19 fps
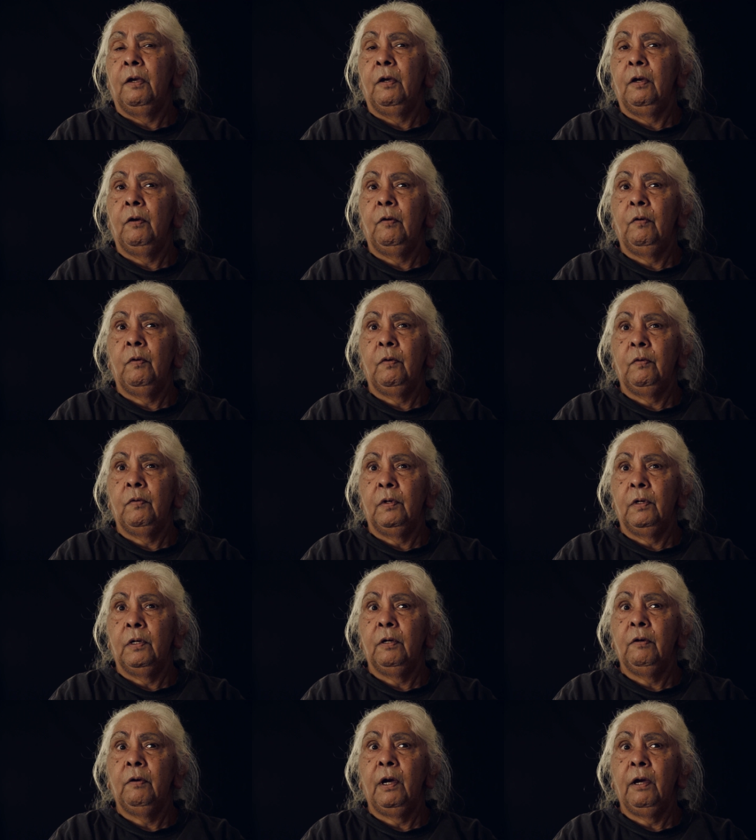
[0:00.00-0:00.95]
who,
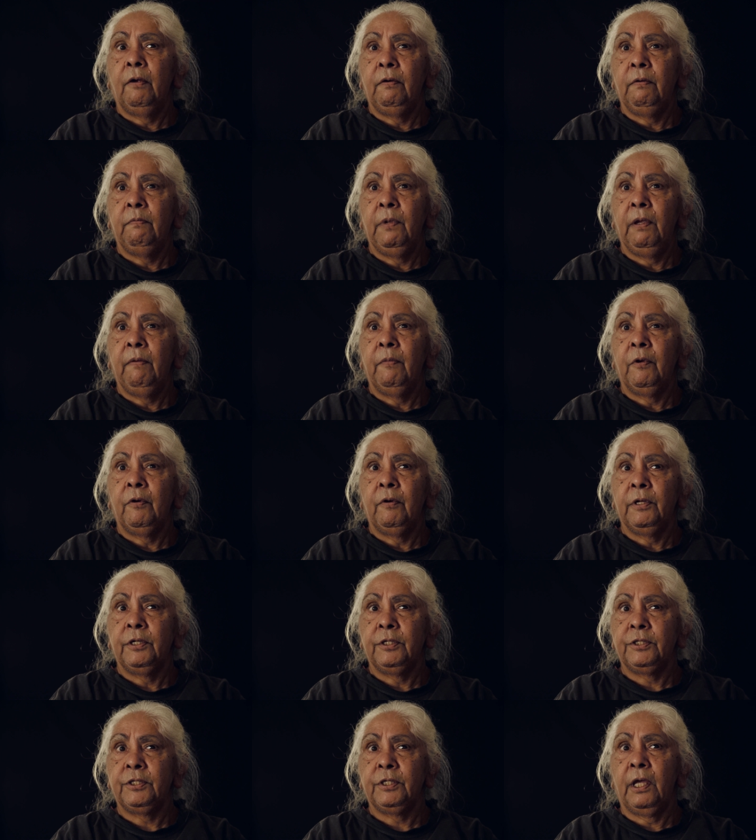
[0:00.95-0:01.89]
who I remember
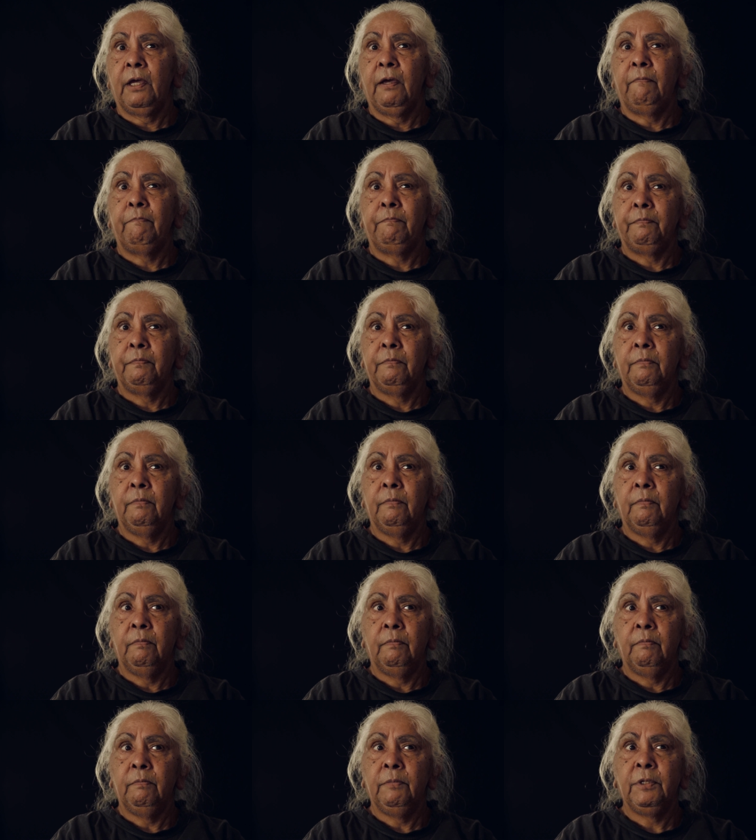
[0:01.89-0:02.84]
as um,
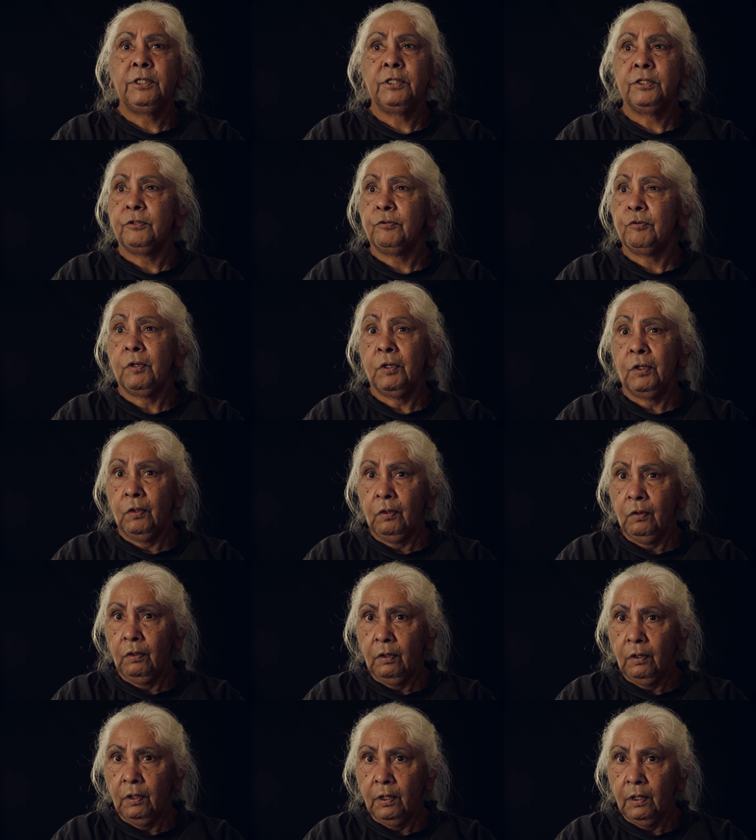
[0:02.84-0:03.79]
Mrs.
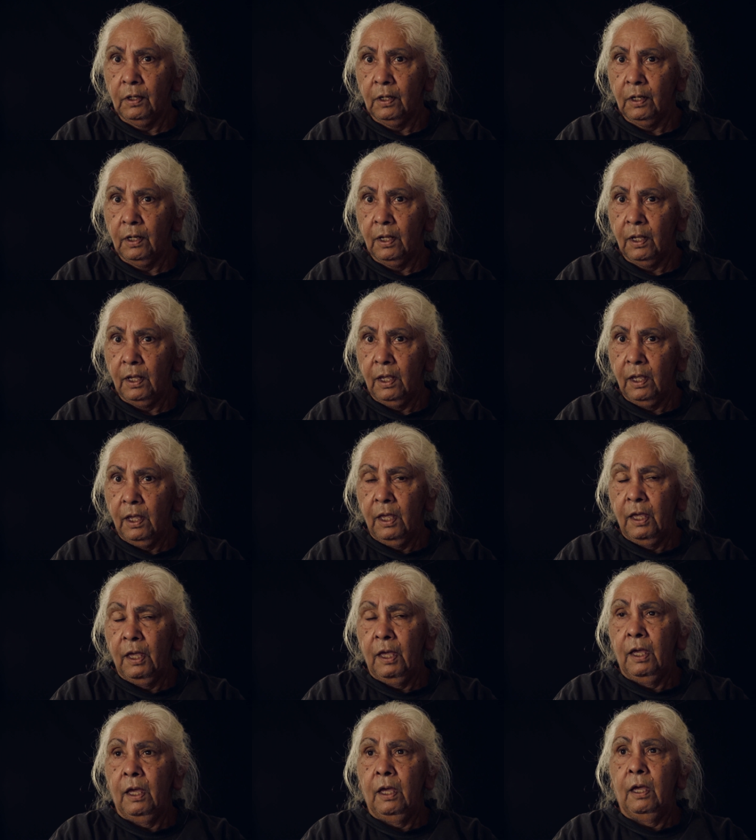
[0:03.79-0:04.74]
Rule.
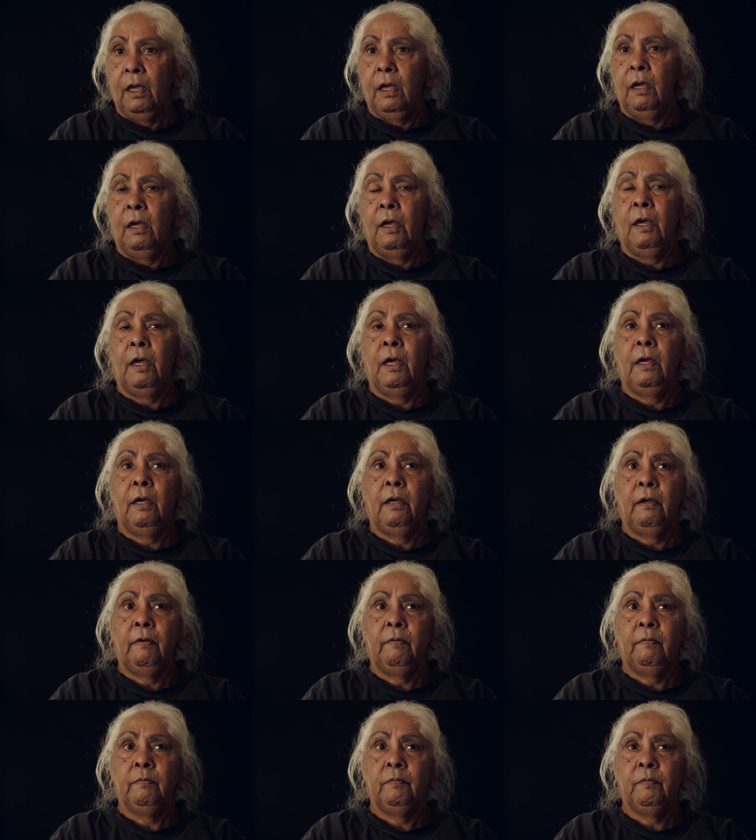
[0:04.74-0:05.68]

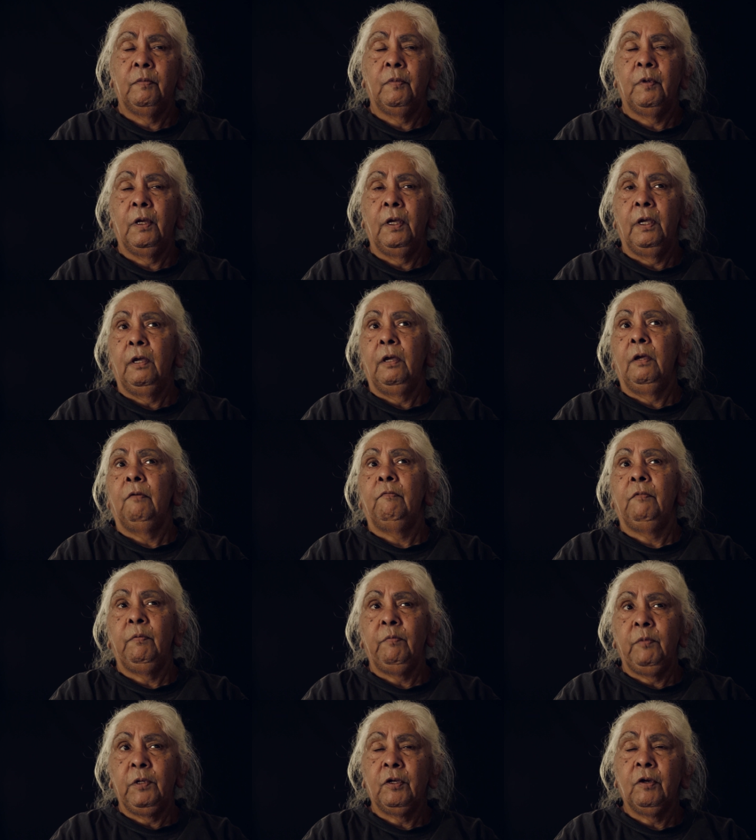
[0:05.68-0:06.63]
Um,
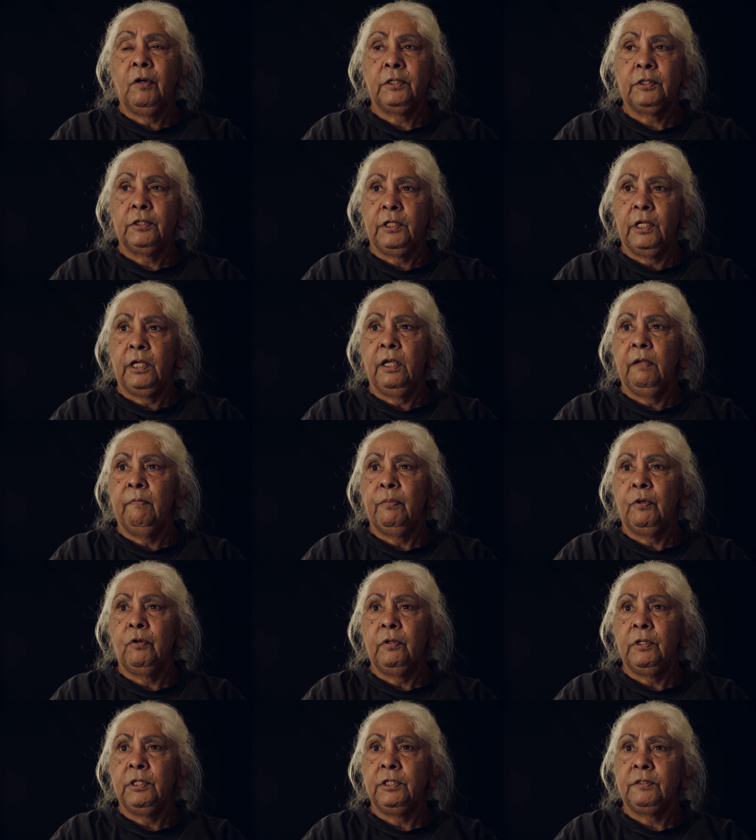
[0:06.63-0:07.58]
when we got there,
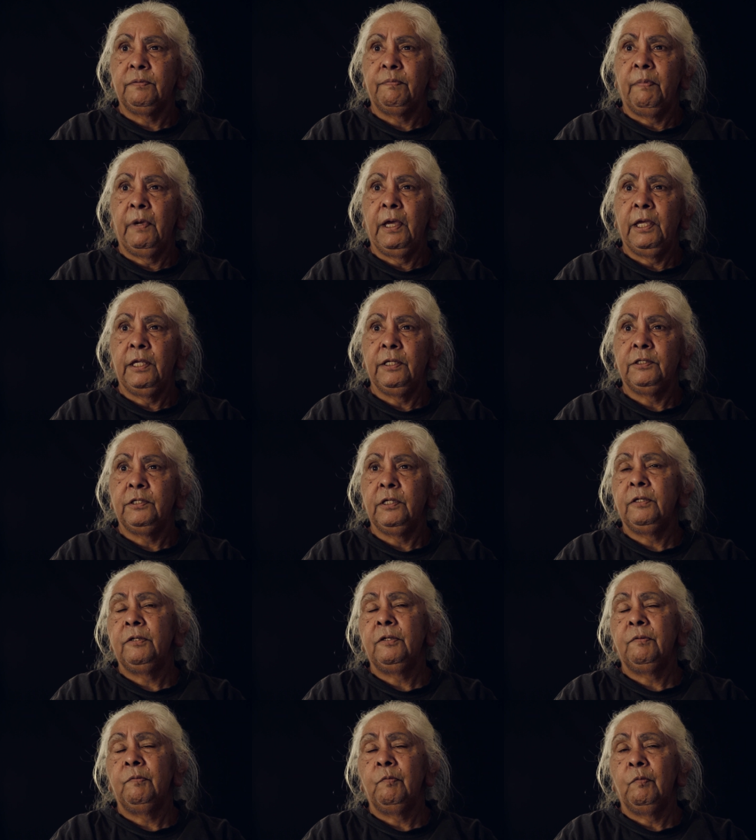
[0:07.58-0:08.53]
boys bathed
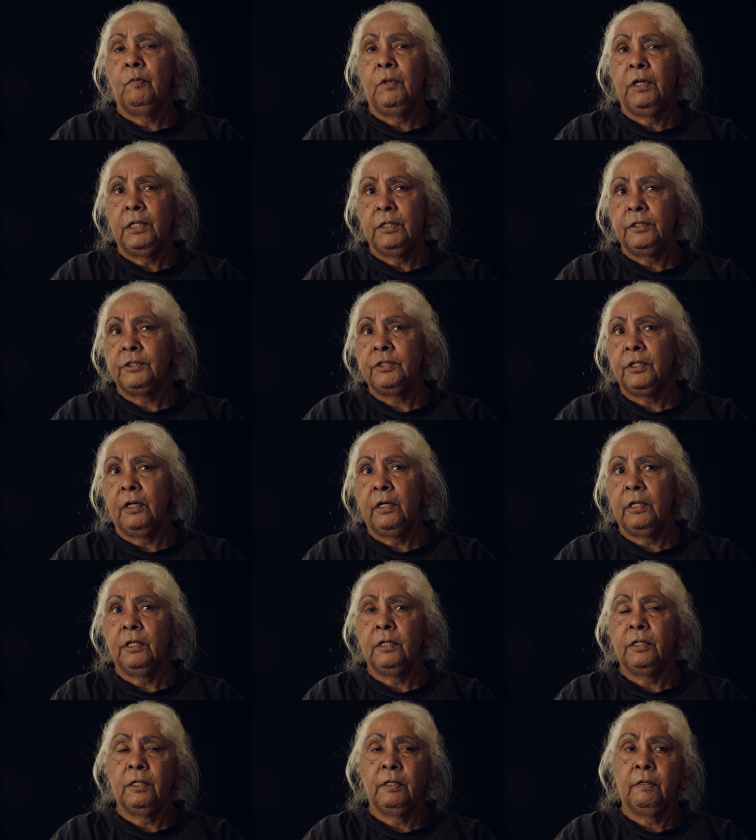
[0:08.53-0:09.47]
in one
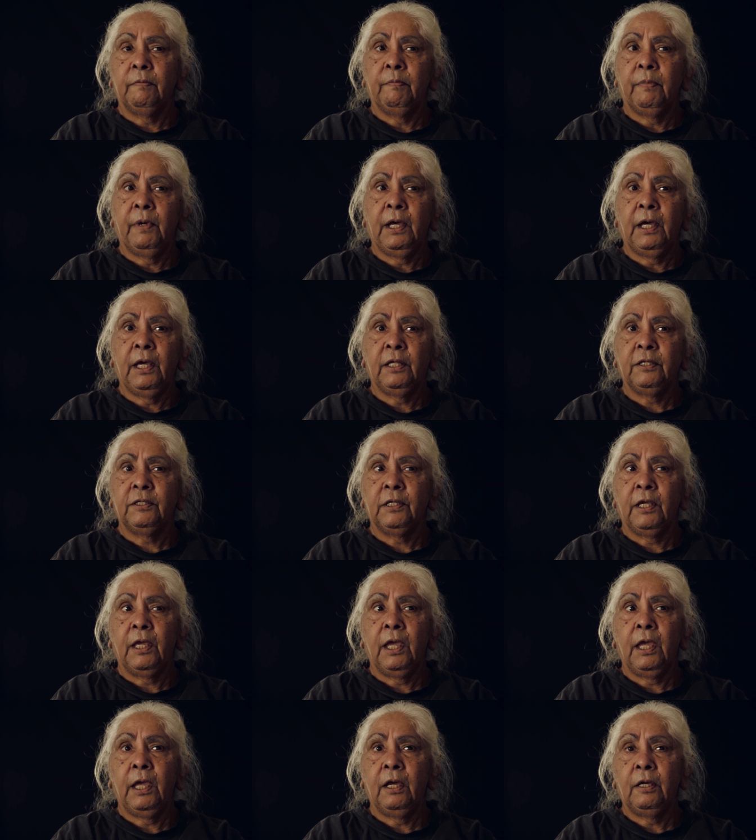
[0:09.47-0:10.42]
side of the bath
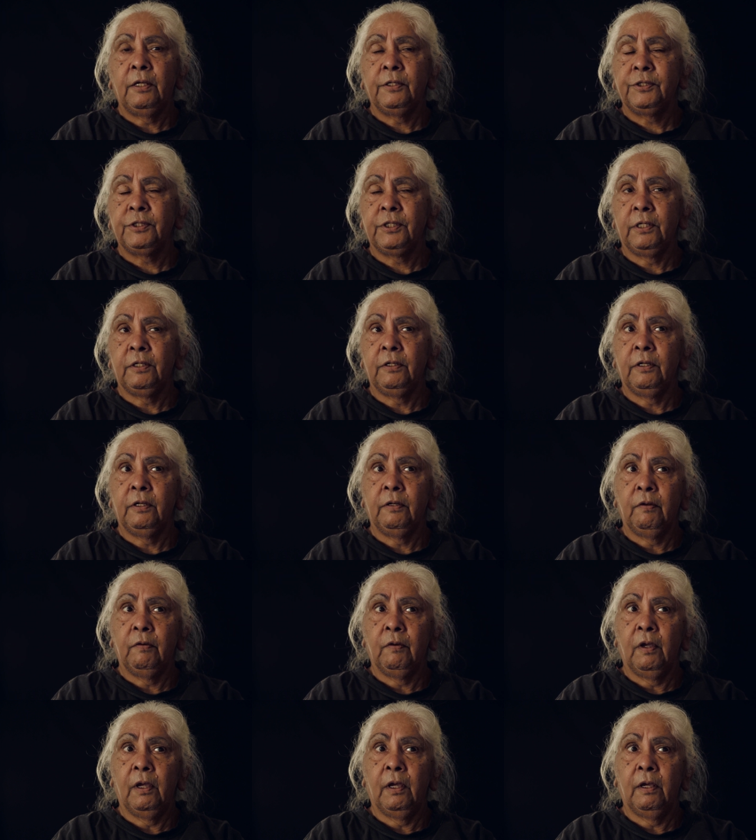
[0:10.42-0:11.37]
house
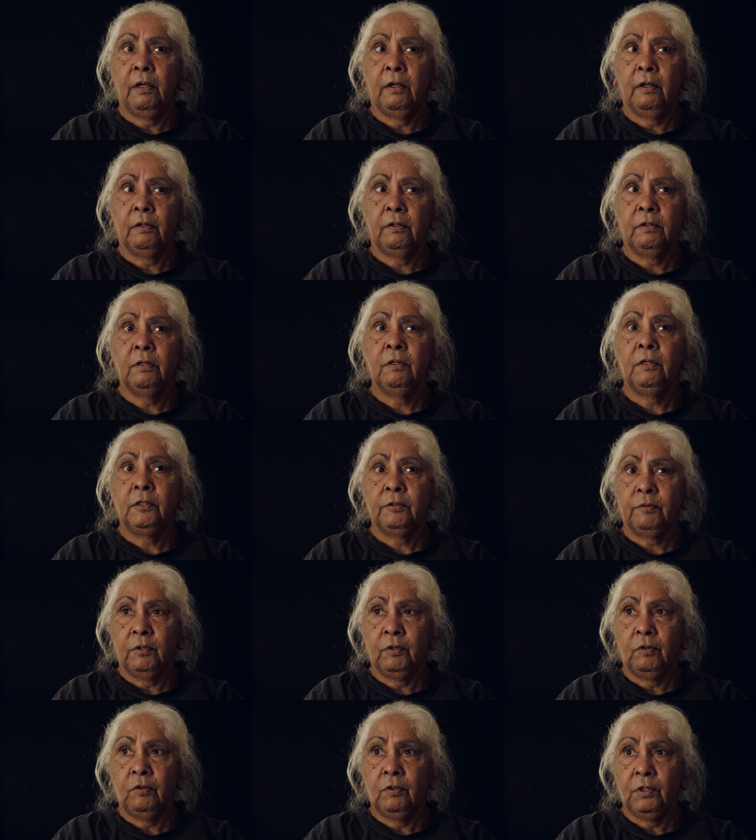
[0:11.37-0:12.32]
and uh, girls
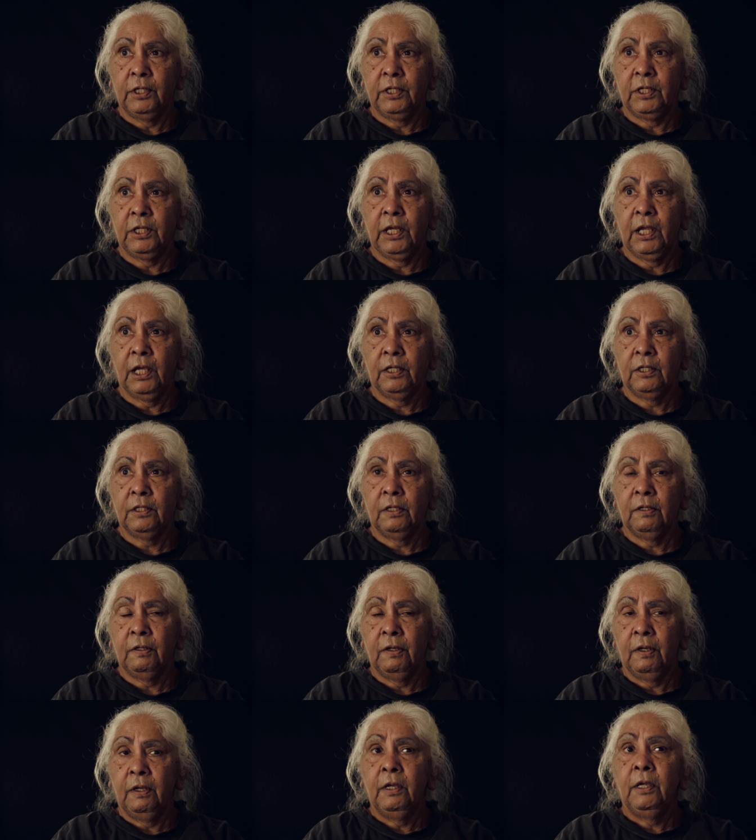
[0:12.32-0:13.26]
were all in the
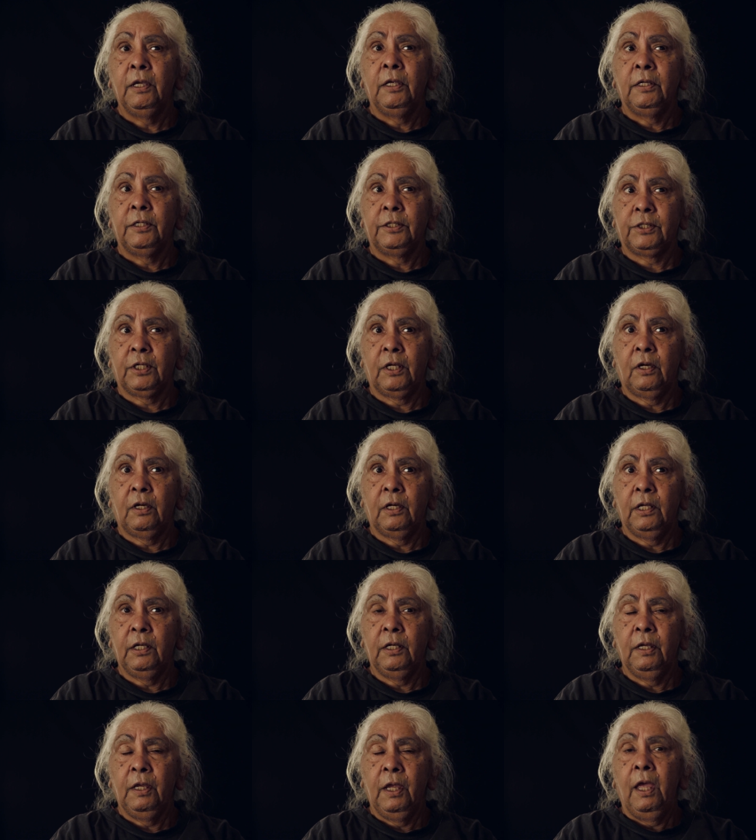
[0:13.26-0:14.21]
other
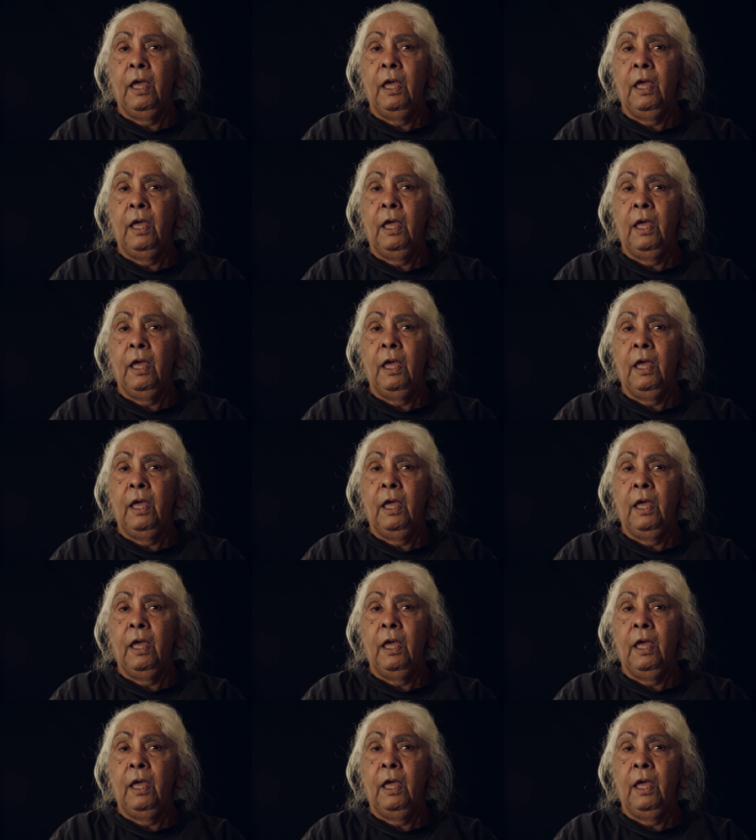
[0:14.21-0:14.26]
side.